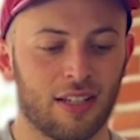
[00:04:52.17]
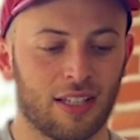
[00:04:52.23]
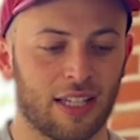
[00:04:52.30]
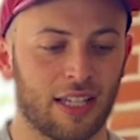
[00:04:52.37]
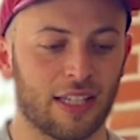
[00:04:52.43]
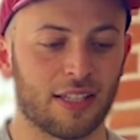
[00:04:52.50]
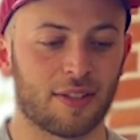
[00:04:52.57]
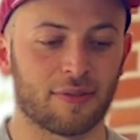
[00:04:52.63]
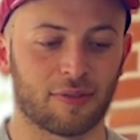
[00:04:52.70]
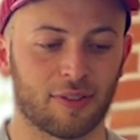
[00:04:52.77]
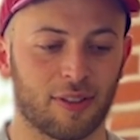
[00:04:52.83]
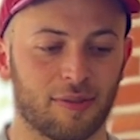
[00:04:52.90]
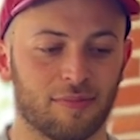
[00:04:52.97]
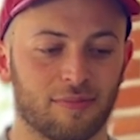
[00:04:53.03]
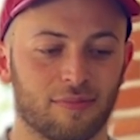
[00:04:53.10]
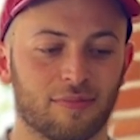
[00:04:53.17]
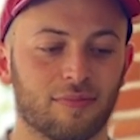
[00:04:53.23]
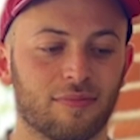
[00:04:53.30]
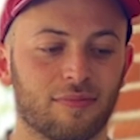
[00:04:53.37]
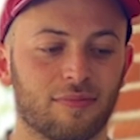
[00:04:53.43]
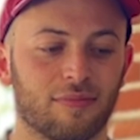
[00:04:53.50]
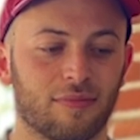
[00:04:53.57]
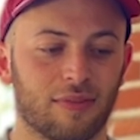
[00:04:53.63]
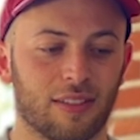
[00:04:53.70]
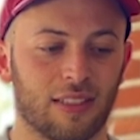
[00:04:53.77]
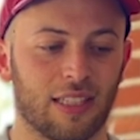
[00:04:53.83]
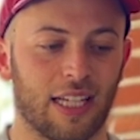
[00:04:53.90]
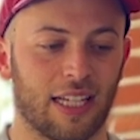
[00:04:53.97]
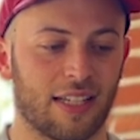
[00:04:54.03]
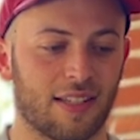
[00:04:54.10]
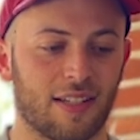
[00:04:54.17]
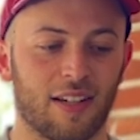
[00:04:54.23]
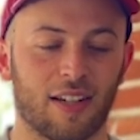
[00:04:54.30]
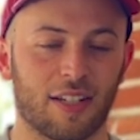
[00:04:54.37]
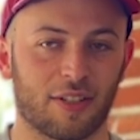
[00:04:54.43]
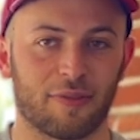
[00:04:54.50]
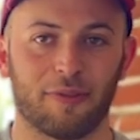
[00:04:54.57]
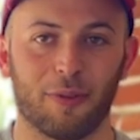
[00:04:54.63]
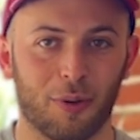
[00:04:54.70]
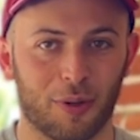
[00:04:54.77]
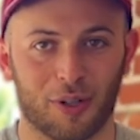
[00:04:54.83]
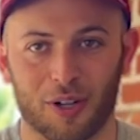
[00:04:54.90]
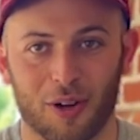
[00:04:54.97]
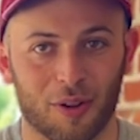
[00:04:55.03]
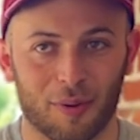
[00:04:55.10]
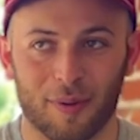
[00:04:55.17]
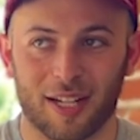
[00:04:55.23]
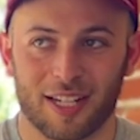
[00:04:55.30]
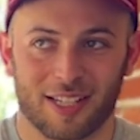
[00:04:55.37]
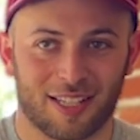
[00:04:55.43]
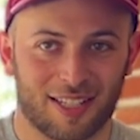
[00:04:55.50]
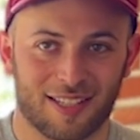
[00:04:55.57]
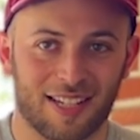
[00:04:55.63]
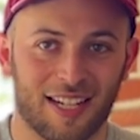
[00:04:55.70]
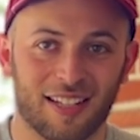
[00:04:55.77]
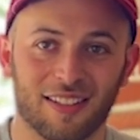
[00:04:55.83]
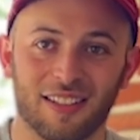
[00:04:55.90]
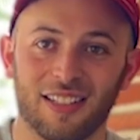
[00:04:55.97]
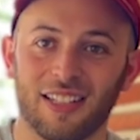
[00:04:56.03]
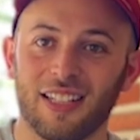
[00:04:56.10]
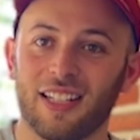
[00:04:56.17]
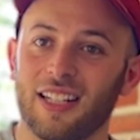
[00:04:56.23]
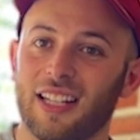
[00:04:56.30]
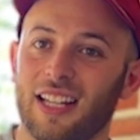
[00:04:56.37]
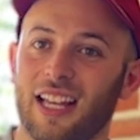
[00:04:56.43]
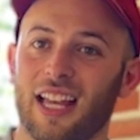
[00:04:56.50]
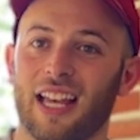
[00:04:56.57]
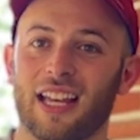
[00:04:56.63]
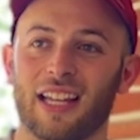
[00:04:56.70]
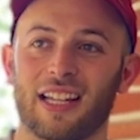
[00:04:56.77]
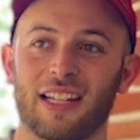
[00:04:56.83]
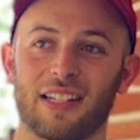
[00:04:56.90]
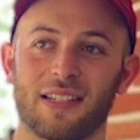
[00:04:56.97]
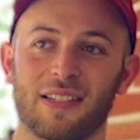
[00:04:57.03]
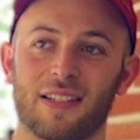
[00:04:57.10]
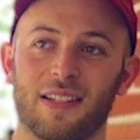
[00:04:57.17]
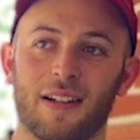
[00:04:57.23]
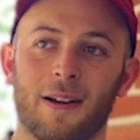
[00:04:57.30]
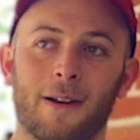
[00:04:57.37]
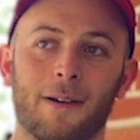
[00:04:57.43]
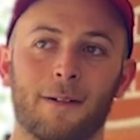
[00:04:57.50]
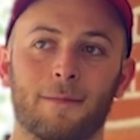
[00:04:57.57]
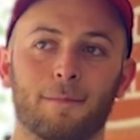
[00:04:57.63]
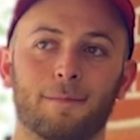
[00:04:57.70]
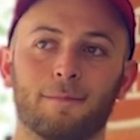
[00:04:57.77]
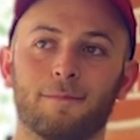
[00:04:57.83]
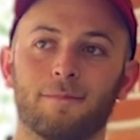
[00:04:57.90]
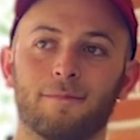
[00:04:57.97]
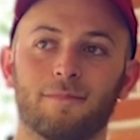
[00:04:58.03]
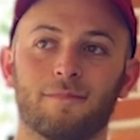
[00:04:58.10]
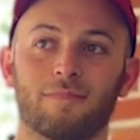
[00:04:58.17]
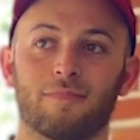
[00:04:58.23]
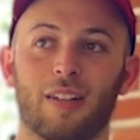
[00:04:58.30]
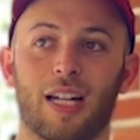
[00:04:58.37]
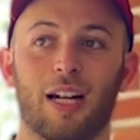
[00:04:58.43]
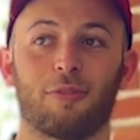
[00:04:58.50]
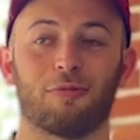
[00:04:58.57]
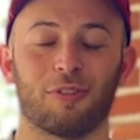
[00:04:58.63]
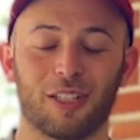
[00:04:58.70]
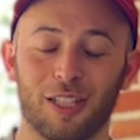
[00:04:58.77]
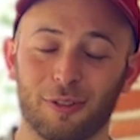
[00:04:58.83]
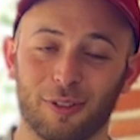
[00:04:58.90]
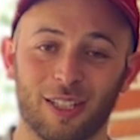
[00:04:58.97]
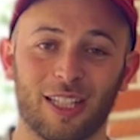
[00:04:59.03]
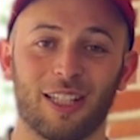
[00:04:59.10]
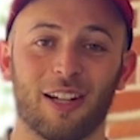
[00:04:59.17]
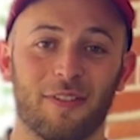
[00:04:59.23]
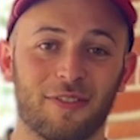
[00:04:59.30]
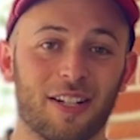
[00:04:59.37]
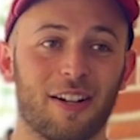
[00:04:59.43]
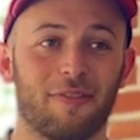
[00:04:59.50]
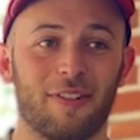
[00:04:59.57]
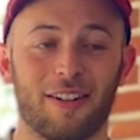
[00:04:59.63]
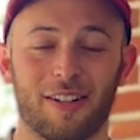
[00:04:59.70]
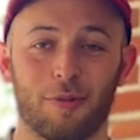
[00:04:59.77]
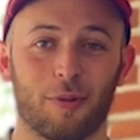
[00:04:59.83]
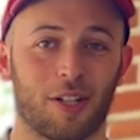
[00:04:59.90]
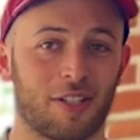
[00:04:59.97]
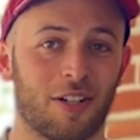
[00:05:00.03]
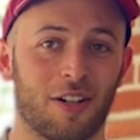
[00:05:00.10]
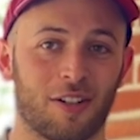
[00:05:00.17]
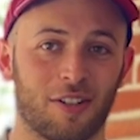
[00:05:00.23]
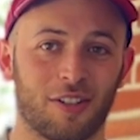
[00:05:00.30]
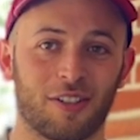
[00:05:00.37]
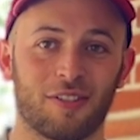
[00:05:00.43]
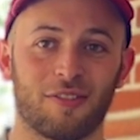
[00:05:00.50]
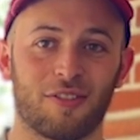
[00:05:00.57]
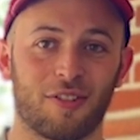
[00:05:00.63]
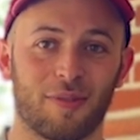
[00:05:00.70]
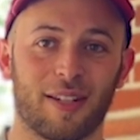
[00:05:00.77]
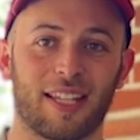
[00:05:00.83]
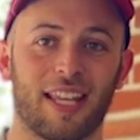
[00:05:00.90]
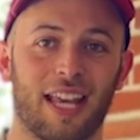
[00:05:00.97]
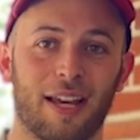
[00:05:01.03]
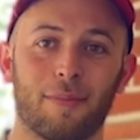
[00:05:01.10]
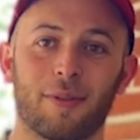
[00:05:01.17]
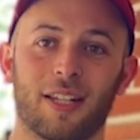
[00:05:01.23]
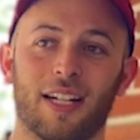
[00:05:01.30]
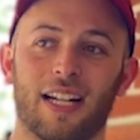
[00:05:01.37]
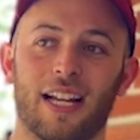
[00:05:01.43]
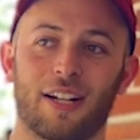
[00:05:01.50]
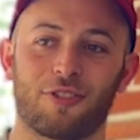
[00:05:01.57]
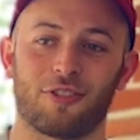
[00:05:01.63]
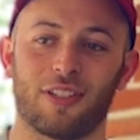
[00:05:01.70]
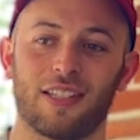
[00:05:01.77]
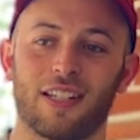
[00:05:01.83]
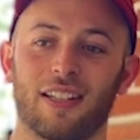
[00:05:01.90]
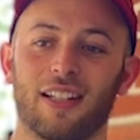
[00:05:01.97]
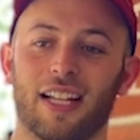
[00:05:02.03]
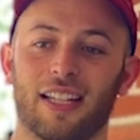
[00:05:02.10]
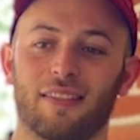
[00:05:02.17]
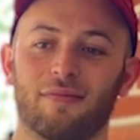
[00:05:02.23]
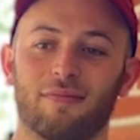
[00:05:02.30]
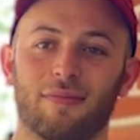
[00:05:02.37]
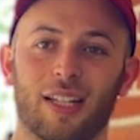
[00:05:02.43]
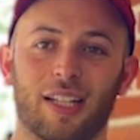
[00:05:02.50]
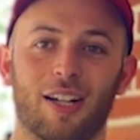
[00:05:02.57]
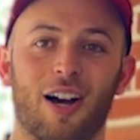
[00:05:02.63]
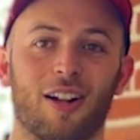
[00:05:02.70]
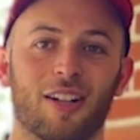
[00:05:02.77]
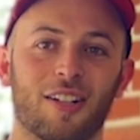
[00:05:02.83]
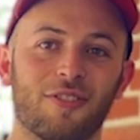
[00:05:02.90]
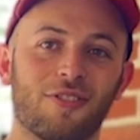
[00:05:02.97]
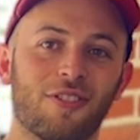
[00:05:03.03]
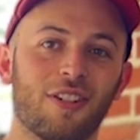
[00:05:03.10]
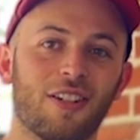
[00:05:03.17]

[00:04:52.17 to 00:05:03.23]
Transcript: kids from as young as 4 all the way to 16. And and I really, really loved it. I found I worked harder doing camp than I actually did like in college.